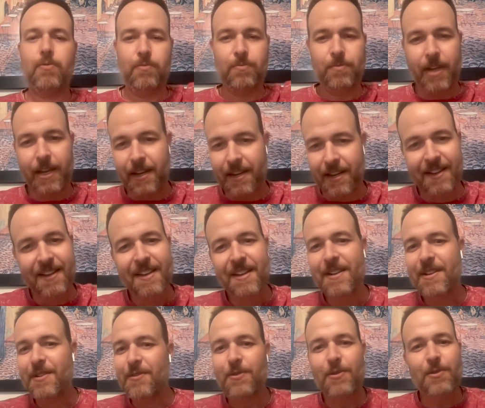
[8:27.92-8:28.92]
like
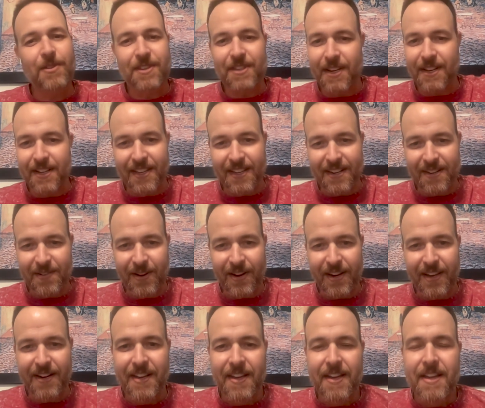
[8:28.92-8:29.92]
through the ceiling,
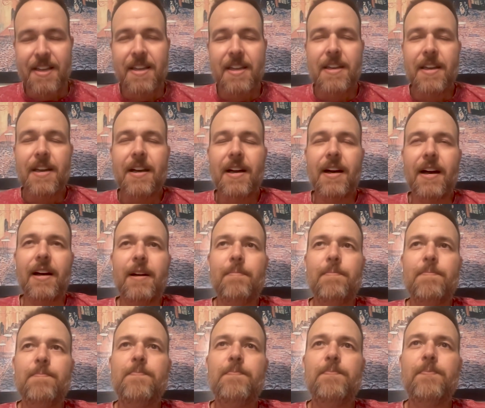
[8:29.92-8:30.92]
right?
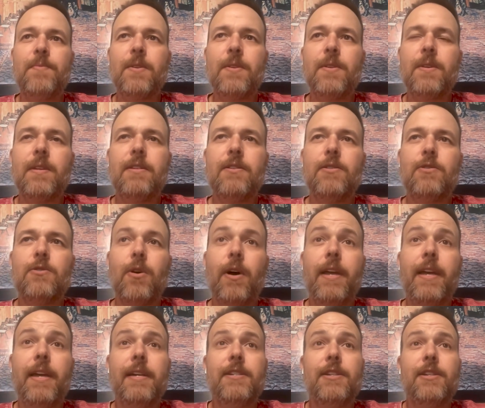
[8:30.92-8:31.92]
Um, so I
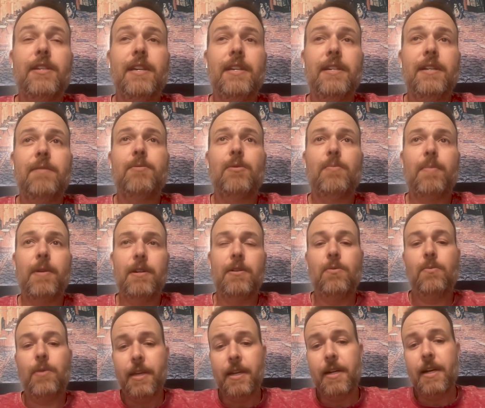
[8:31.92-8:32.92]
actually ended up spending a
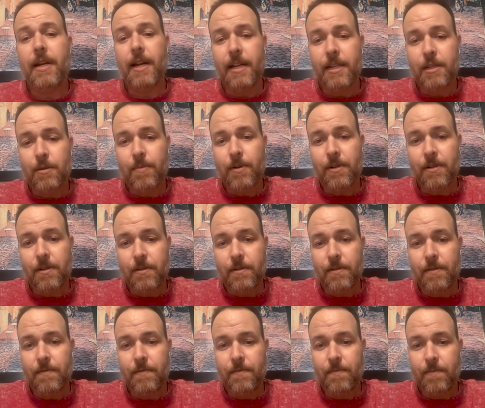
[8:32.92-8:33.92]
week in a hospital
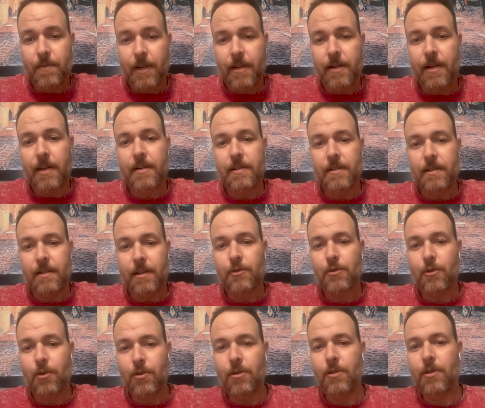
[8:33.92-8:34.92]
getting a
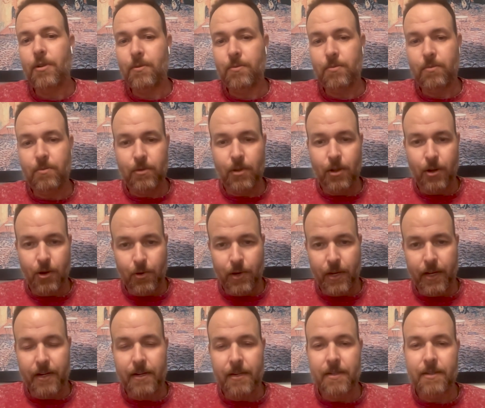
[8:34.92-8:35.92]
Asotolo
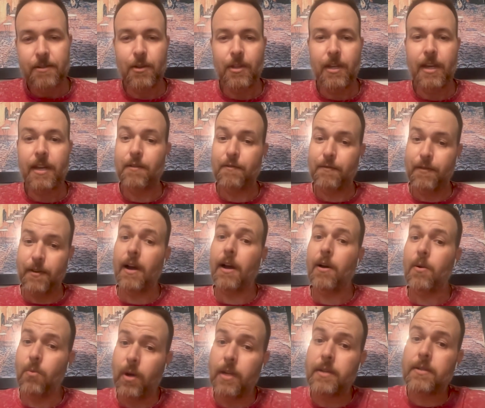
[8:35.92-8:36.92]
loading so they could figure
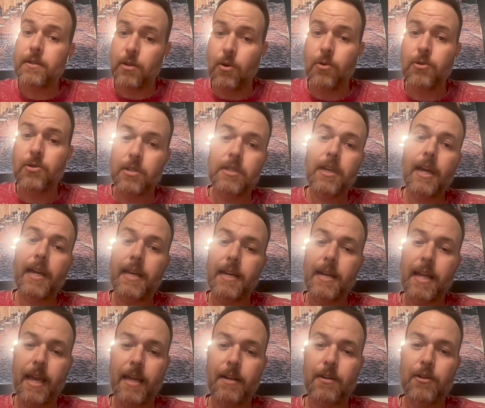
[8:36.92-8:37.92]
out what dosage I can
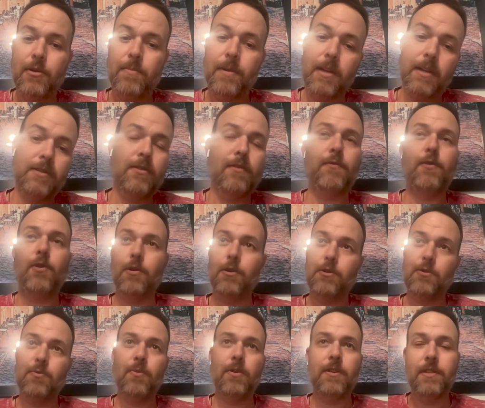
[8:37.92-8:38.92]
handle because of
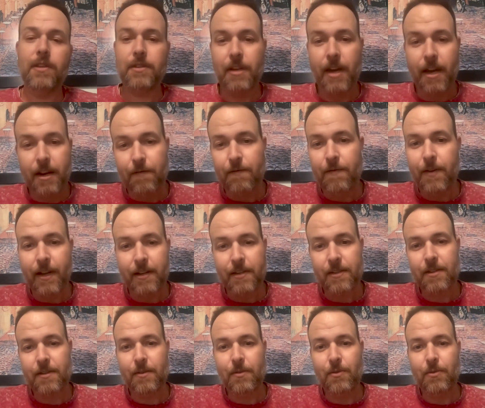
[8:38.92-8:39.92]
course one of the side
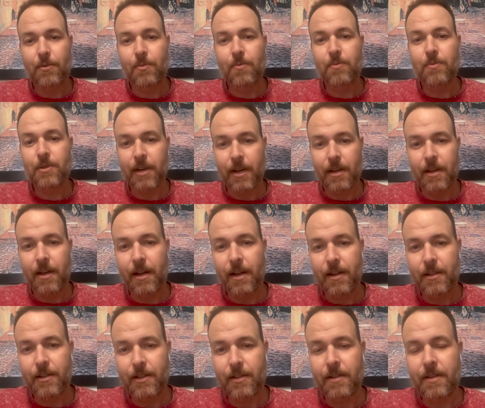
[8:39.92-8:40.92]
effects to uh,
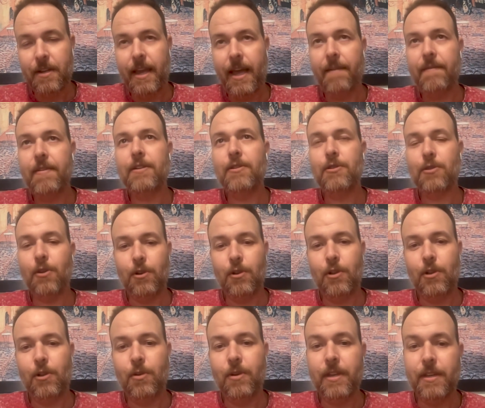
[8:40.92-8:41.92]
having
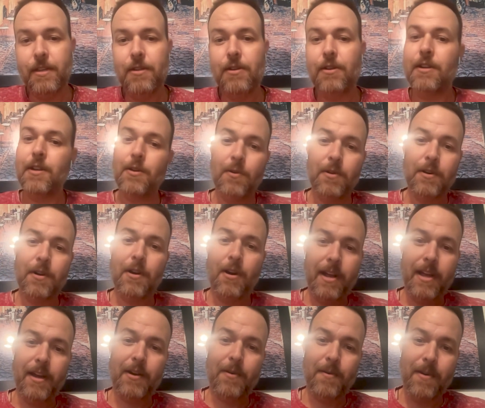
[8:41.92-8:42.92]
Sotalol is you could go on
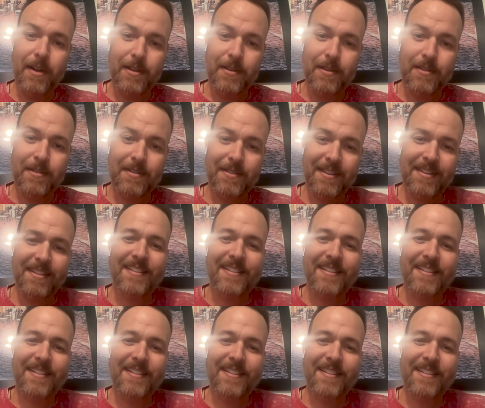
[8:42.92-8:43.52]
cardiac arrest.